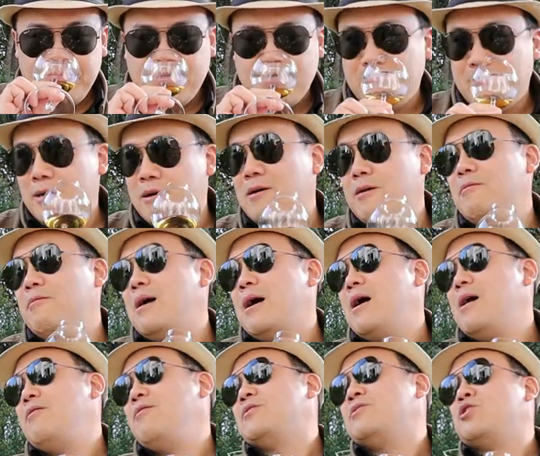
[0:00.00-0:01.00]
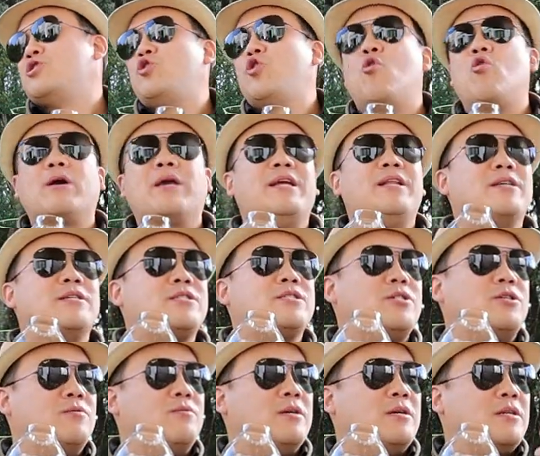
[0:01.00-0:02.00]
Oh, wow. There's a chalkiness
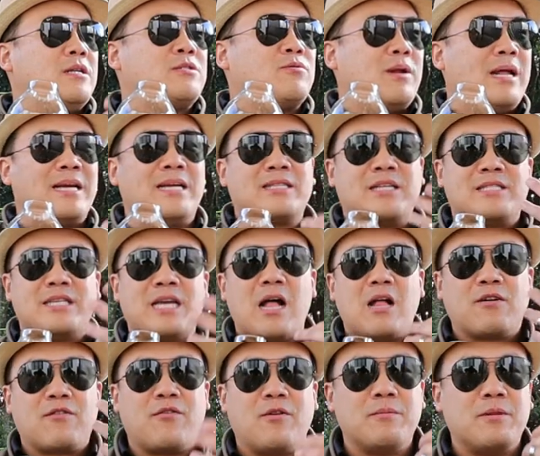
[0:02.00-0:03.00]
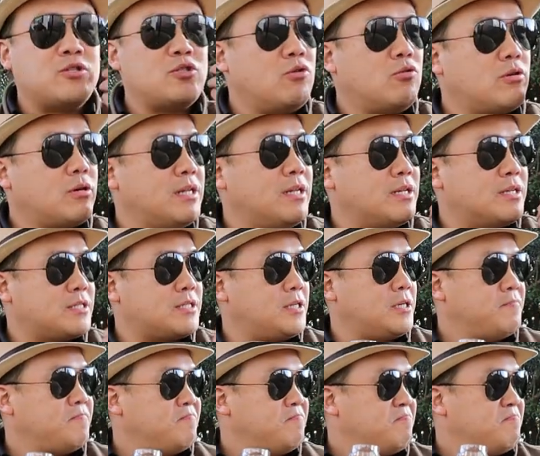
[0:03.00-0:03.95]
to it. That's where I get the talc from, the chalkiness.